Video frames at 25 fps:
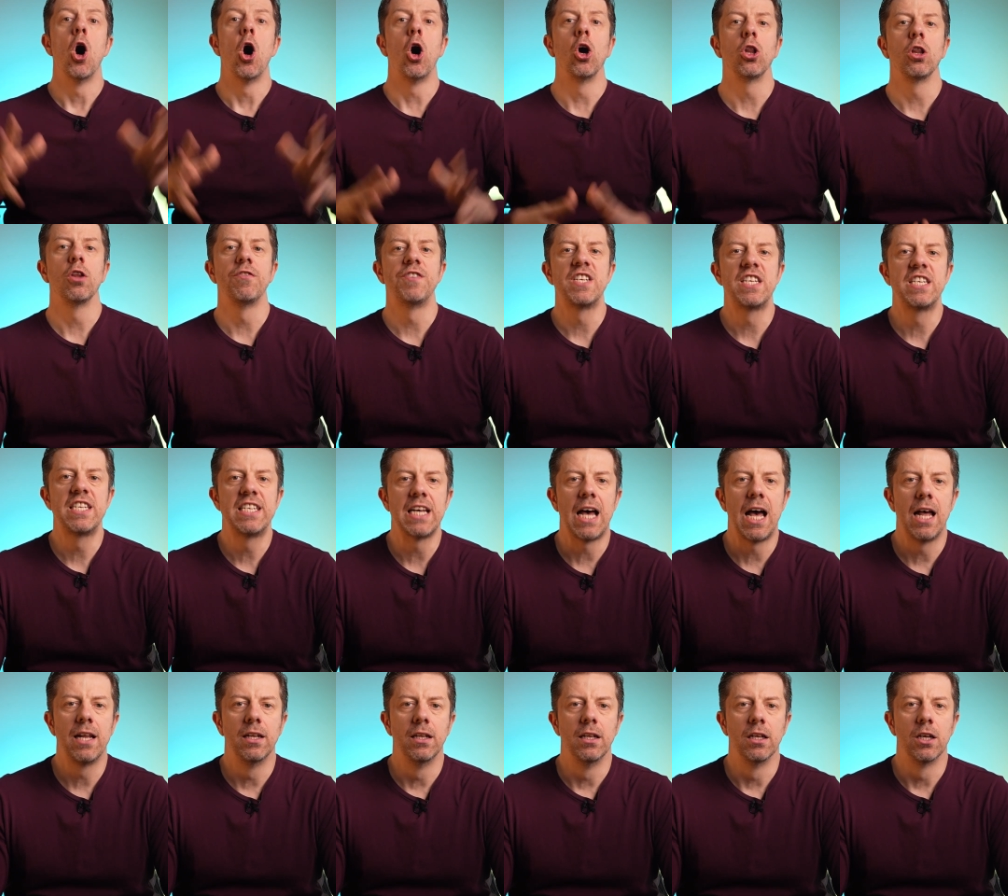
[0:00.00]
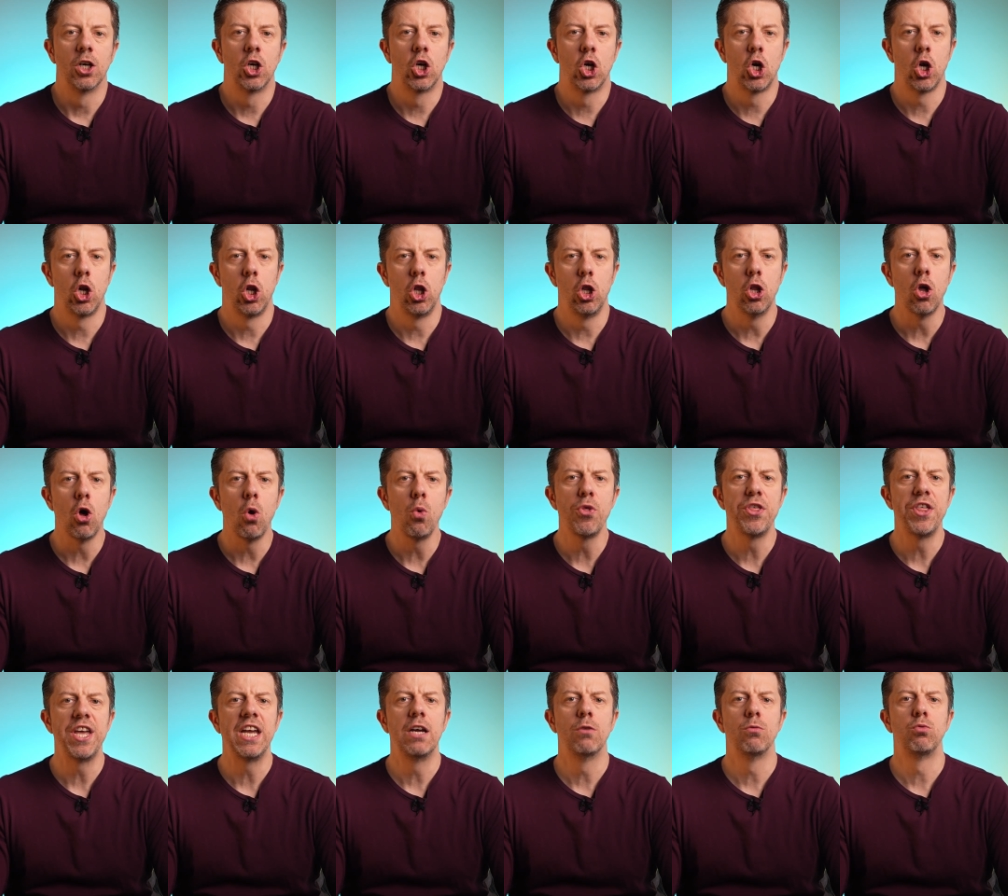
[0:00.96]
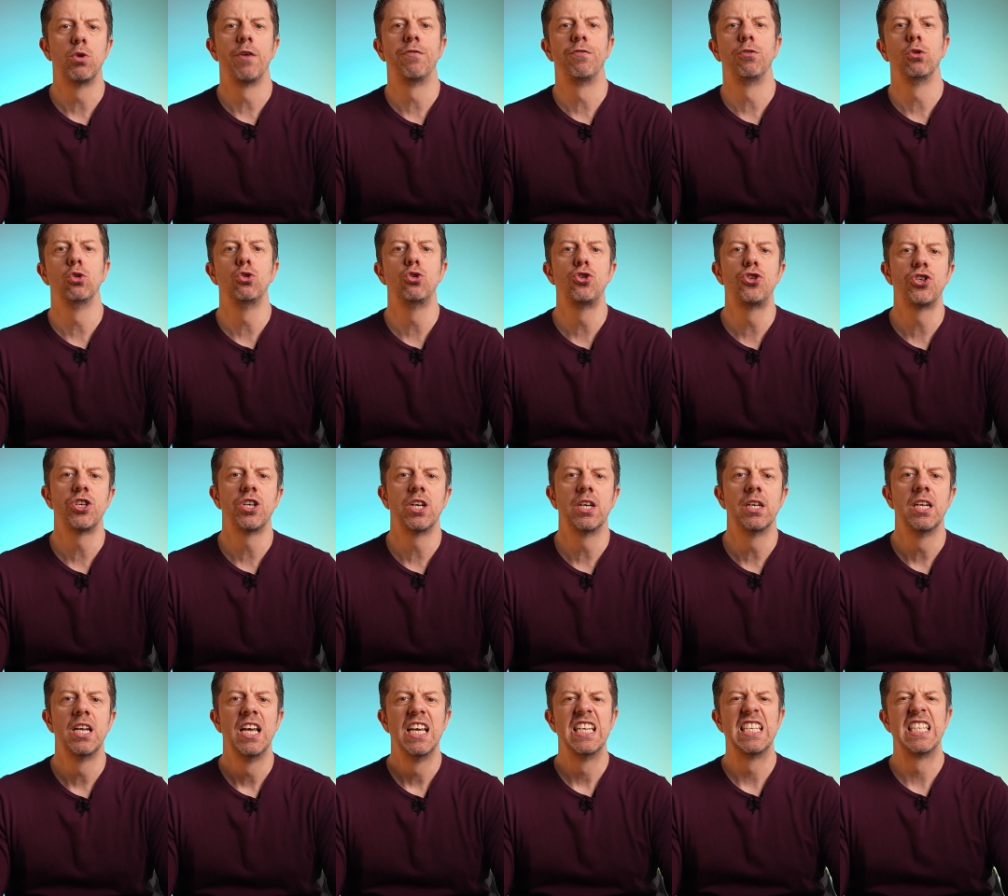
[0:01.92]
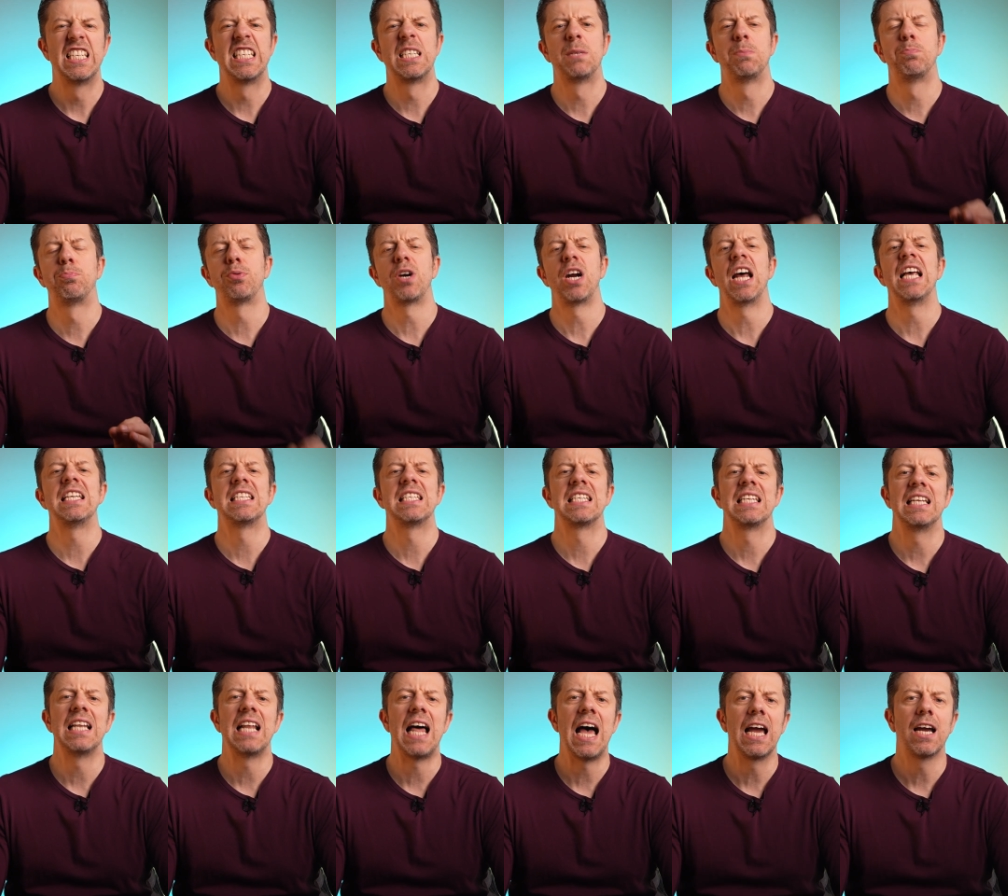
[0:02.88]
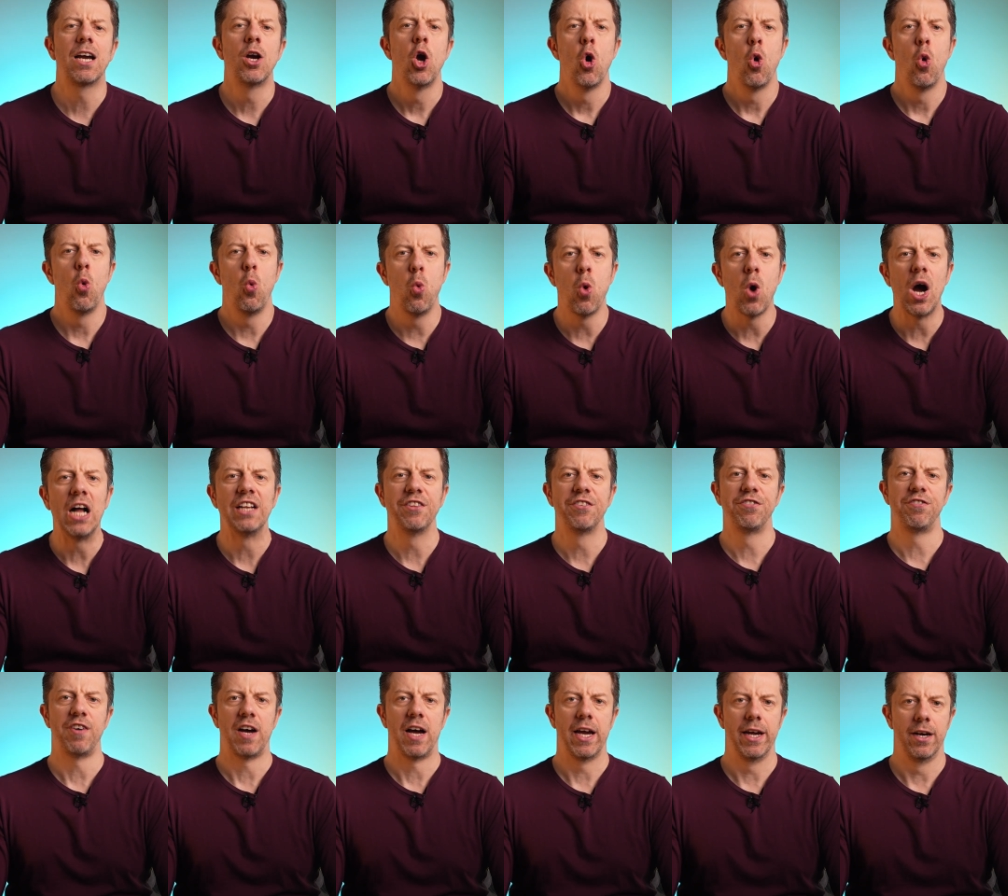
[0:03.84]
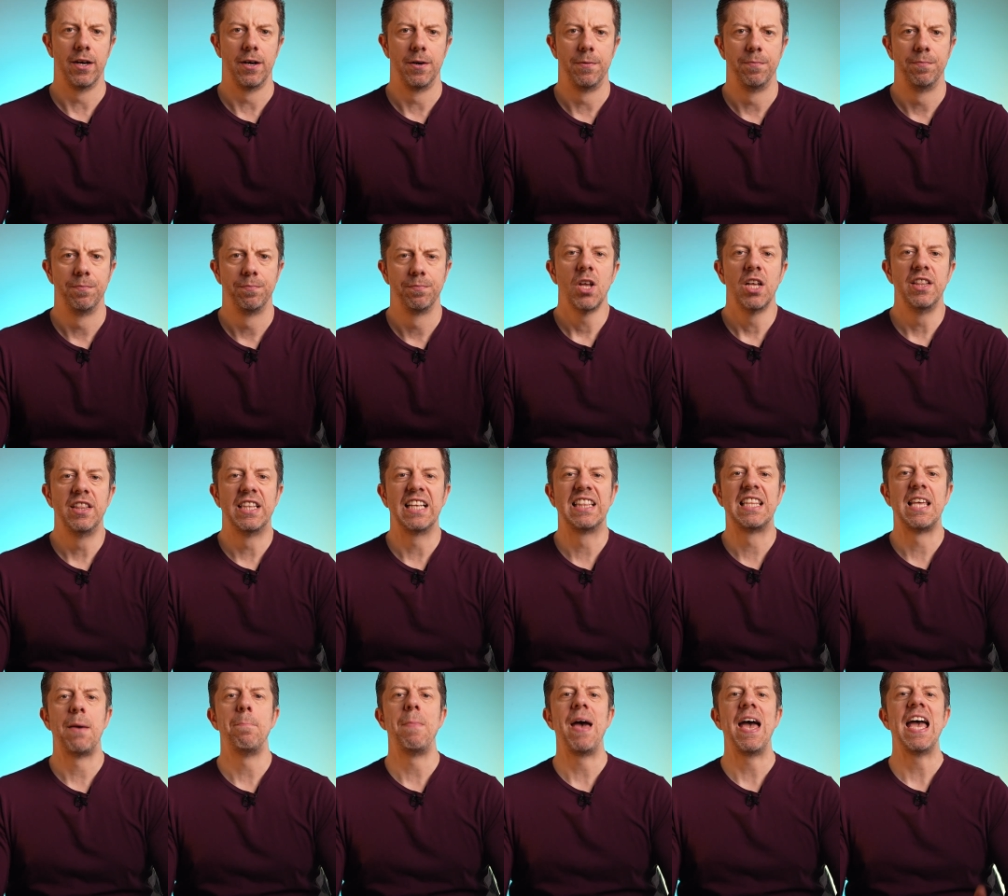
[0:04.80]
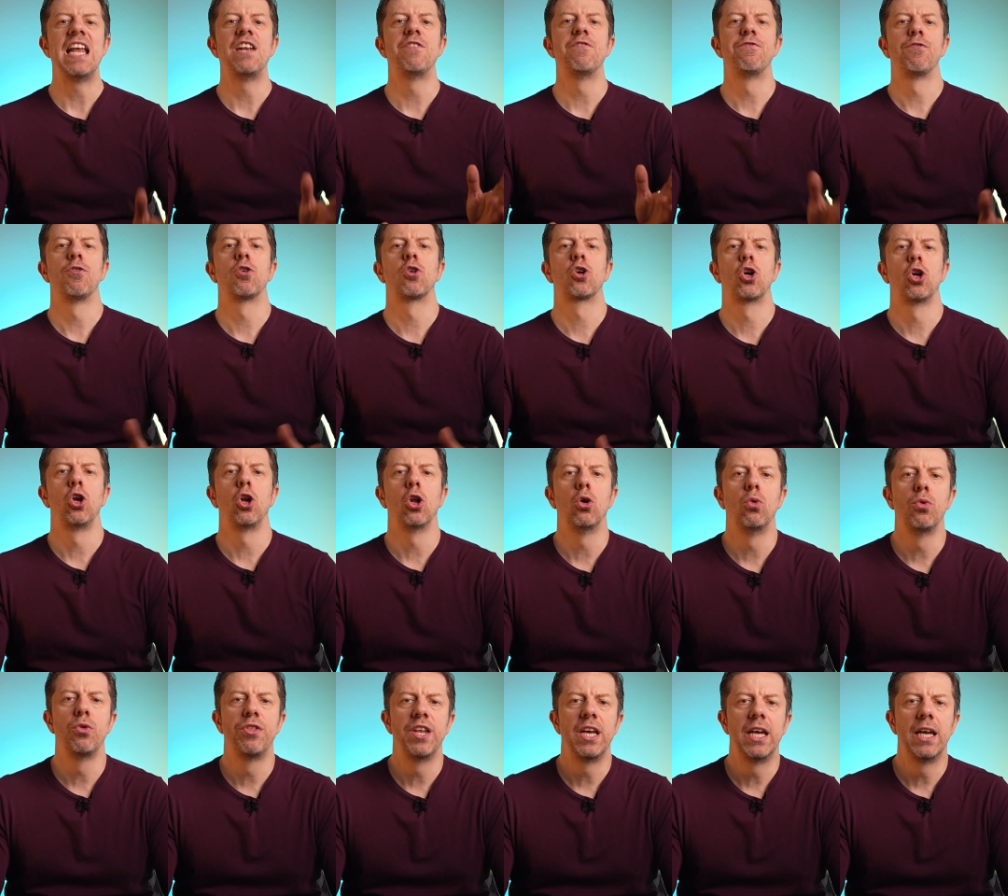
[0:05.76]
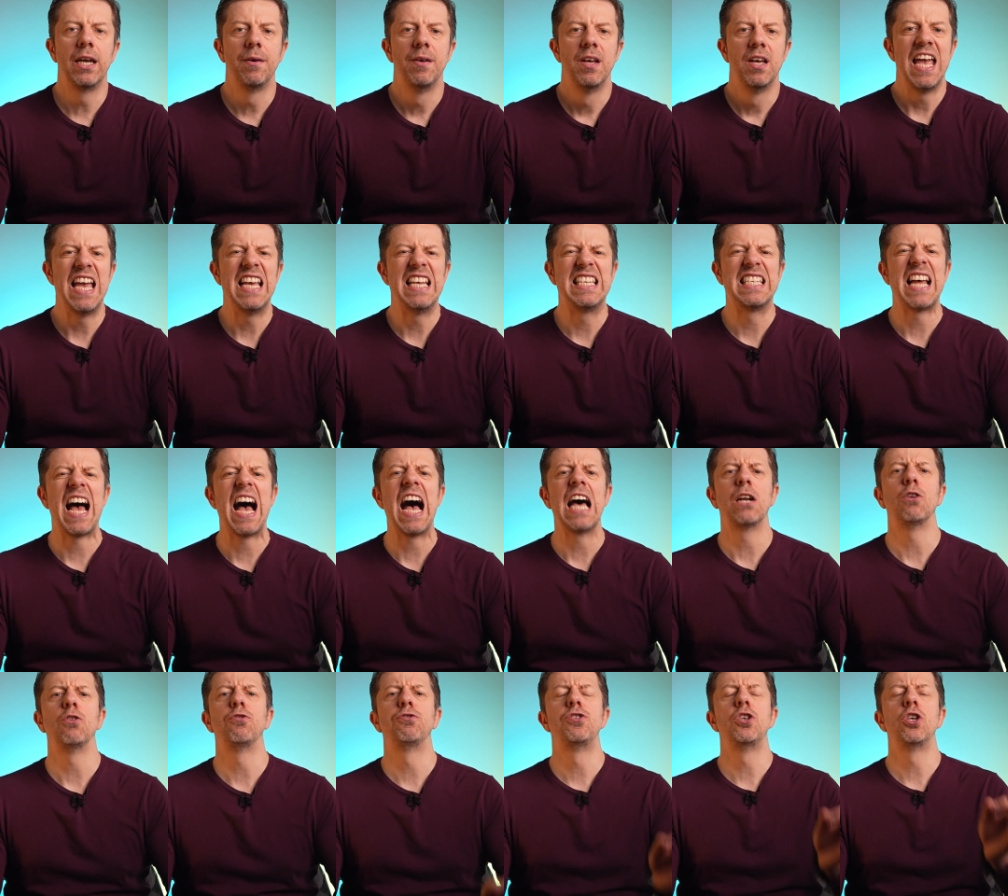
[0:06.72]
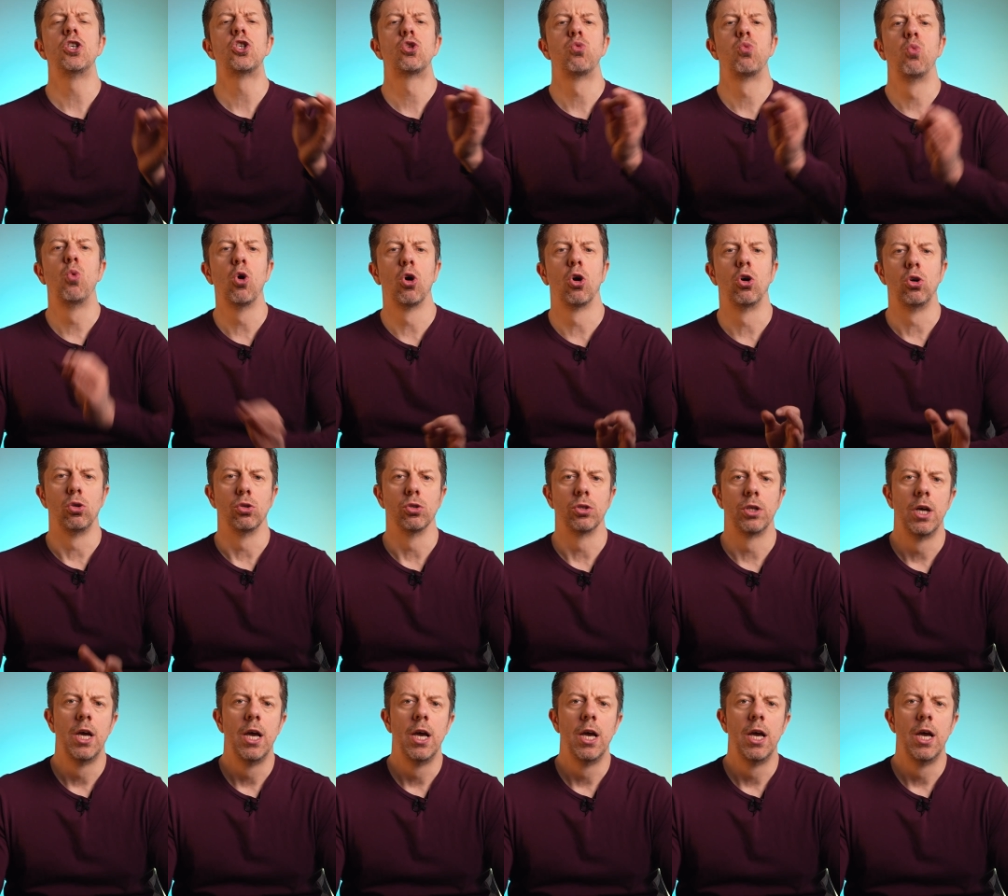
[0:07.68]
all of a sudden, clothing revolution spreads like wildfire. The demand for clothing is out of this world.